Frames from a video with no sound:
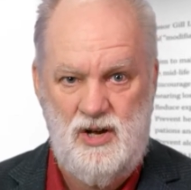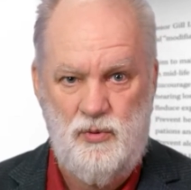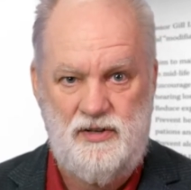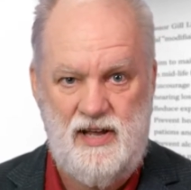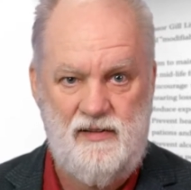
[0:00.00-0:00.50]

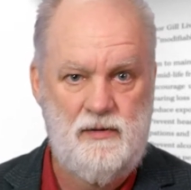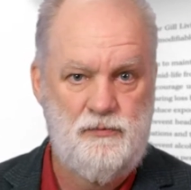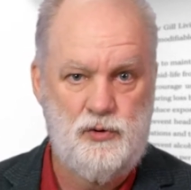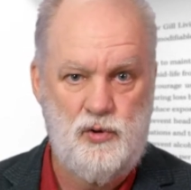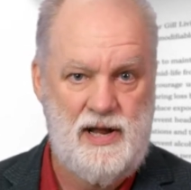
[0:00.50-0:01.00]
We take them
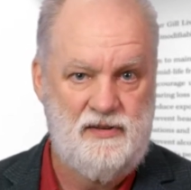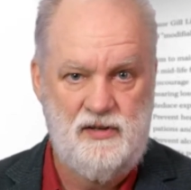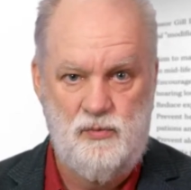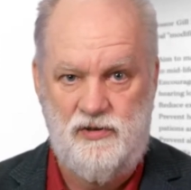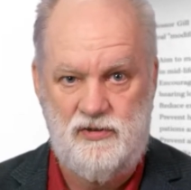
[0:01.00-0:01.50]
for
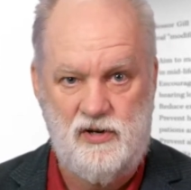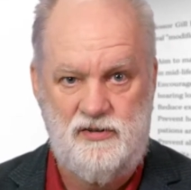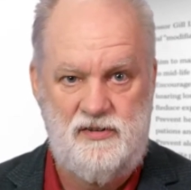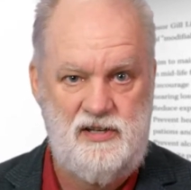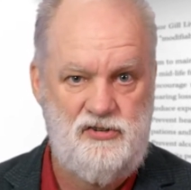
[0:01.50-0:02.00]
granted. We
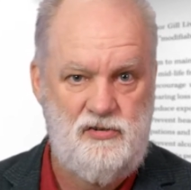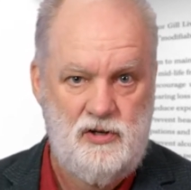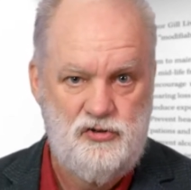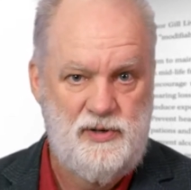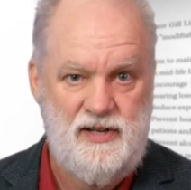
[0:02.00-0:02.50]
start
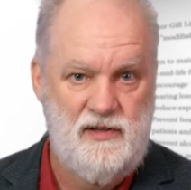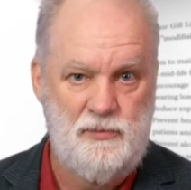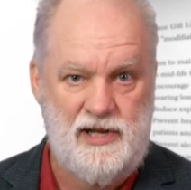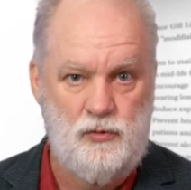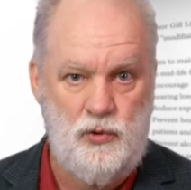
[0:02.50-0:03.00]
treating
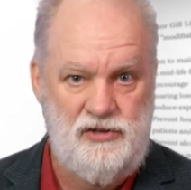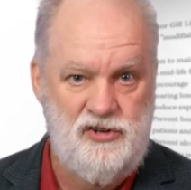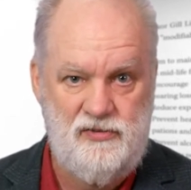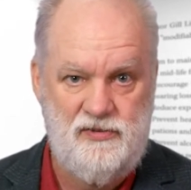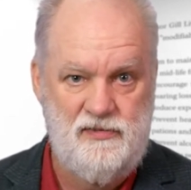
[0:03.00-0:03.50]
them like
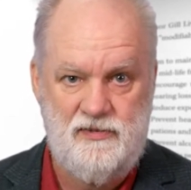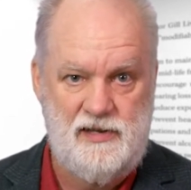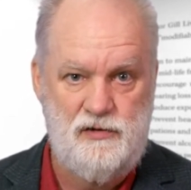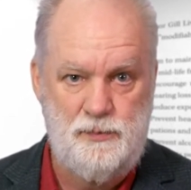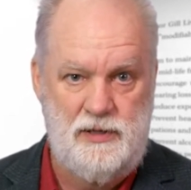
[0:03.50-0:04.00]
widgets
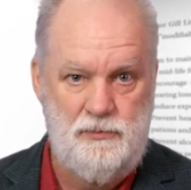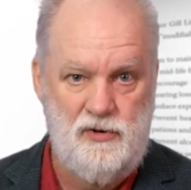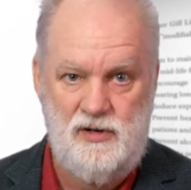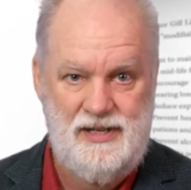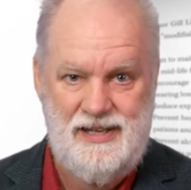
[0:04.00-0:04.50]
instead of
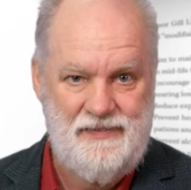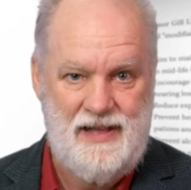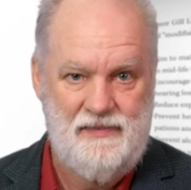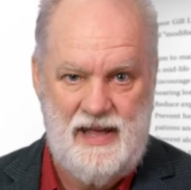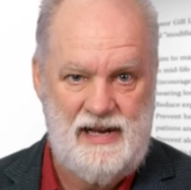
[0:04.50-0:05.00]
people.
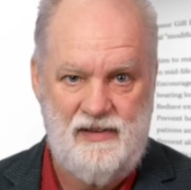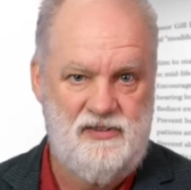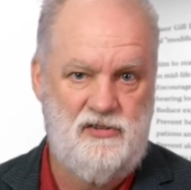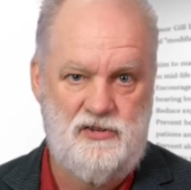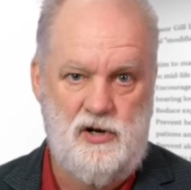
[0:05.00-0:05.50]
That has
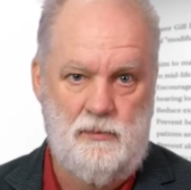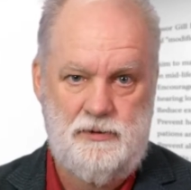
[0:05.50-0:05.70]
to stop.